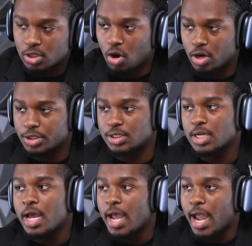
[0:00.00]
to largest,
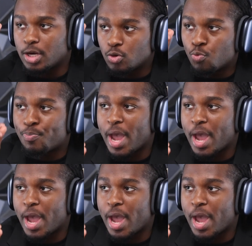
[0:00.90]
and you